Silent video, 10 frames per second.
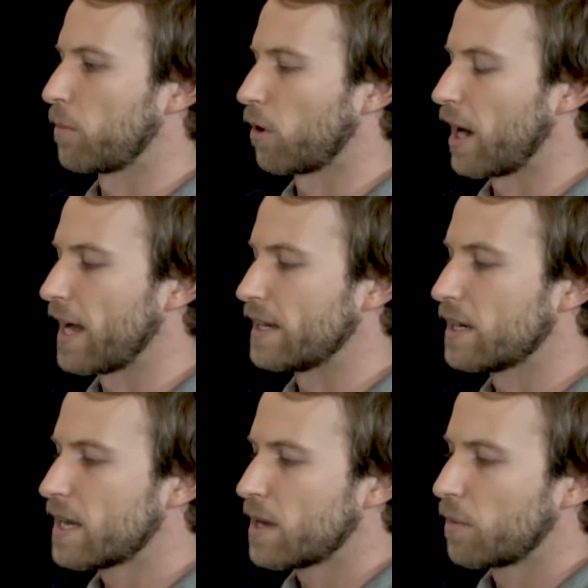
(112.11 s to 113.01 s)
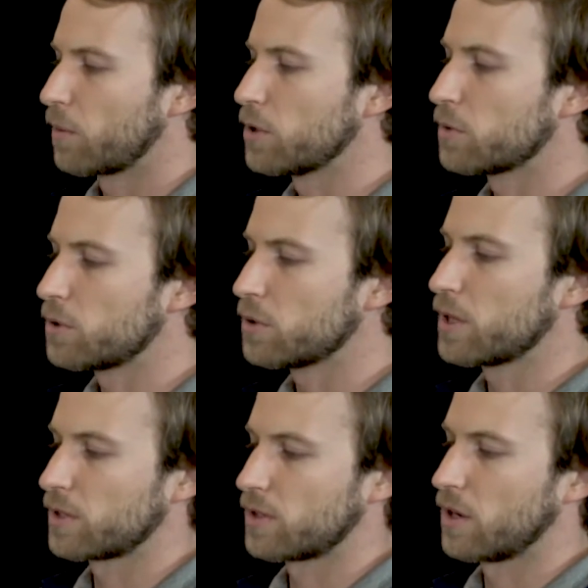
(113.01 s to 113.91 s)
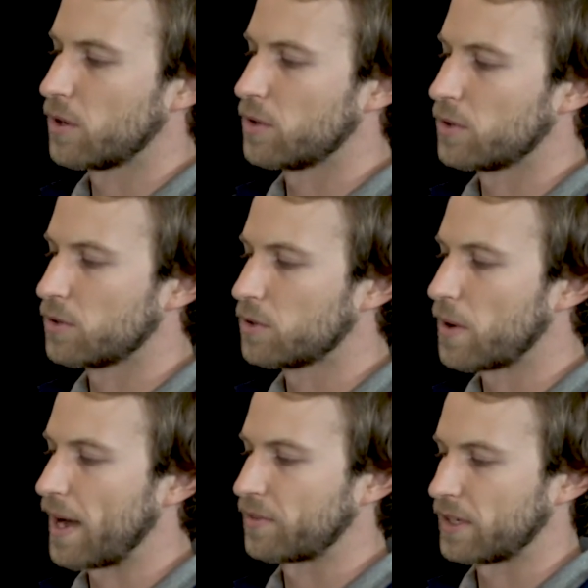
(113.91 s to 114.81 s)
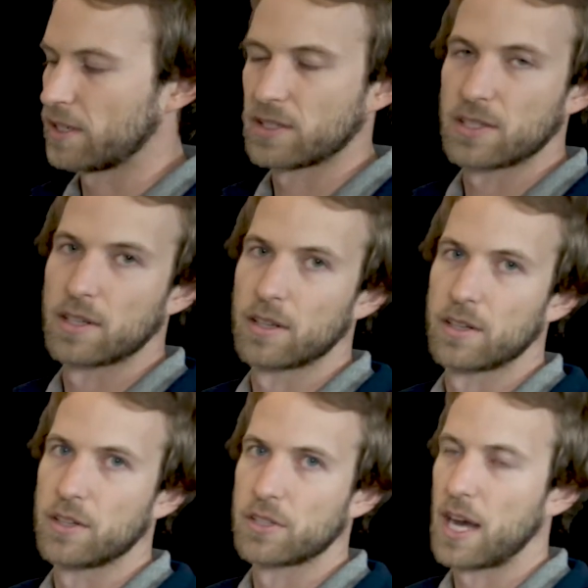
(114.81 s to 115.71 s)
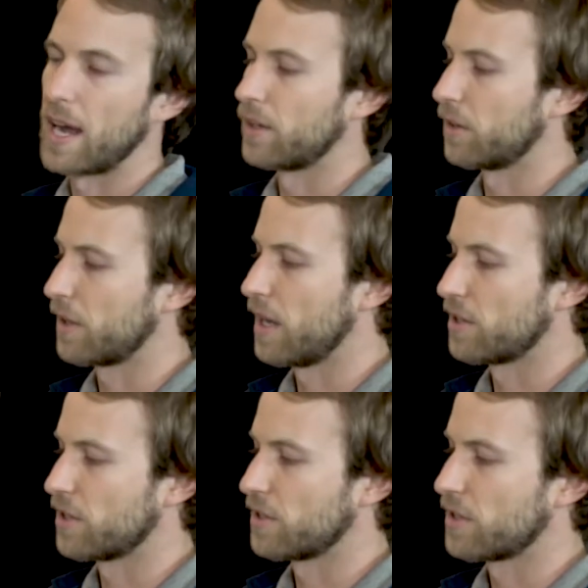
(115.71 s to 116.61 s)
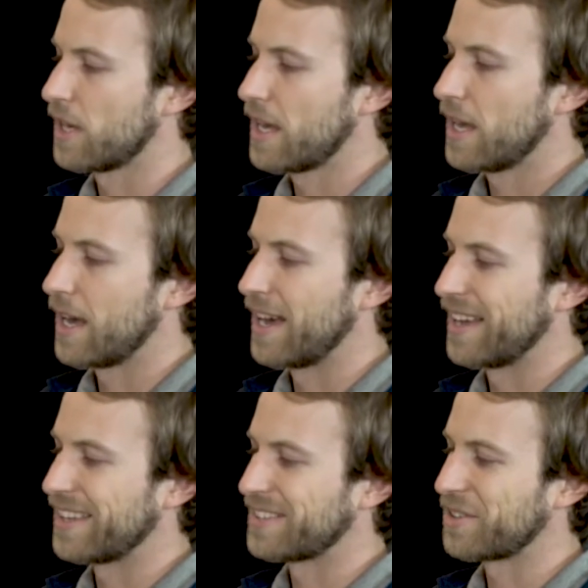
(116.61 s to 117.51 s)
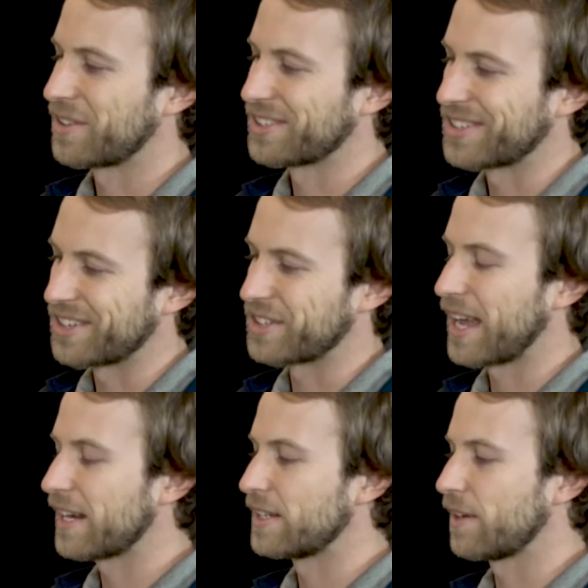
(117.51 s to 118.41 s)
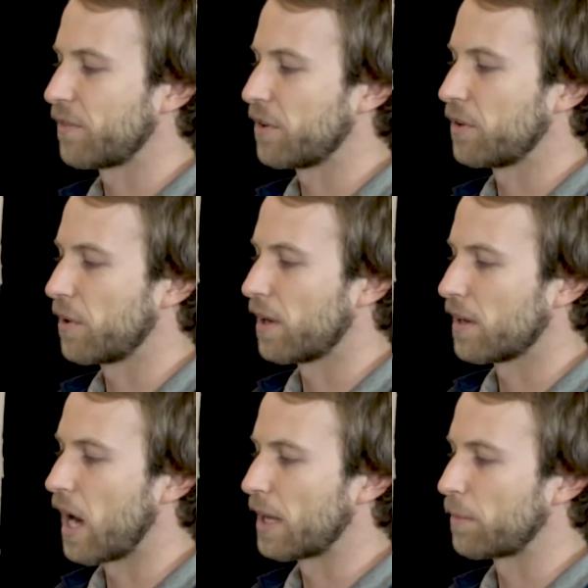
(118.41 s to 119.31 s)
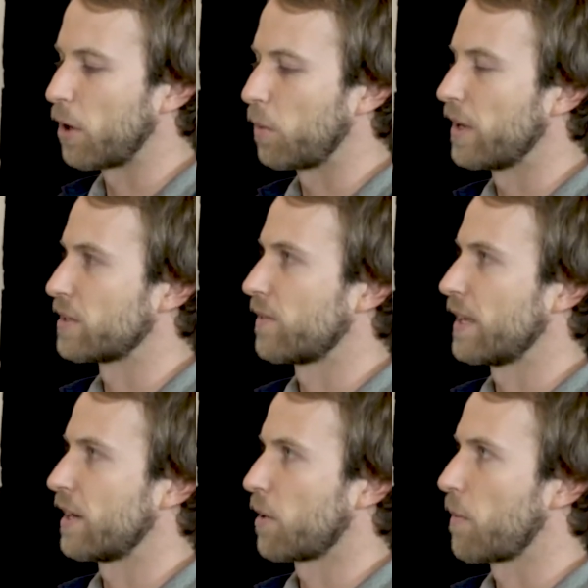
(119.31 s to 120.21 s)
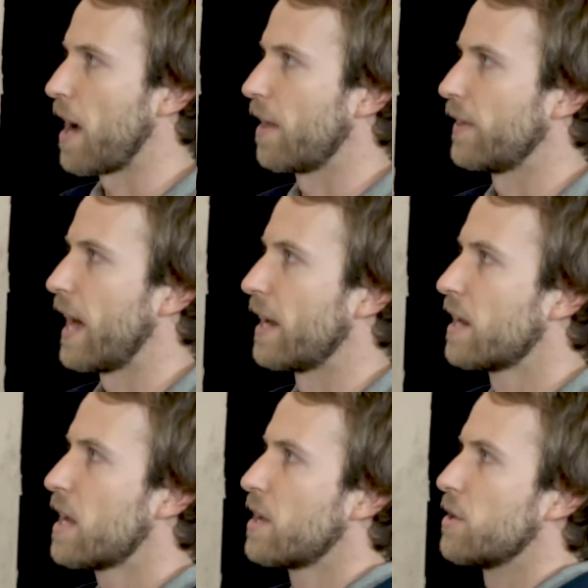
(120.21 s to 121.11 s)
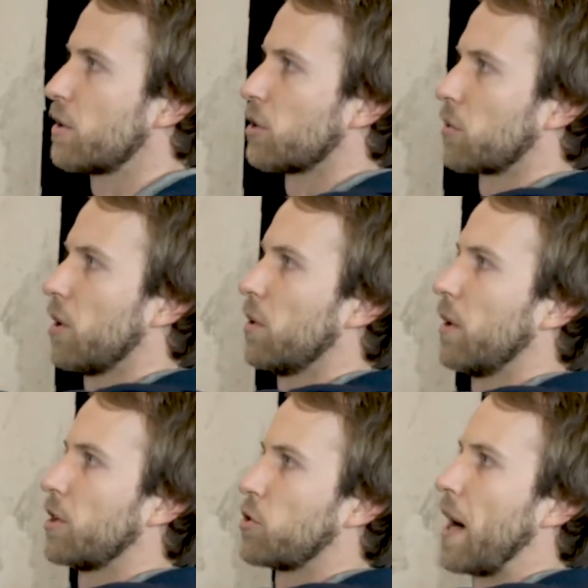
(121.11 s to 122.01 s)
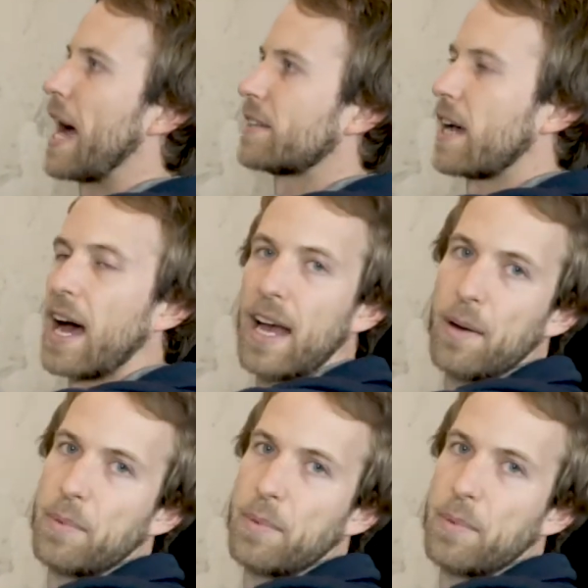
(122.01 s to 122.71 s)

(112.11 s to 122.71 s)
more height. When you do this though, you do have to consider your tie locations. So there's kind of different oddball ways of getting around that. You can throw a dry tie up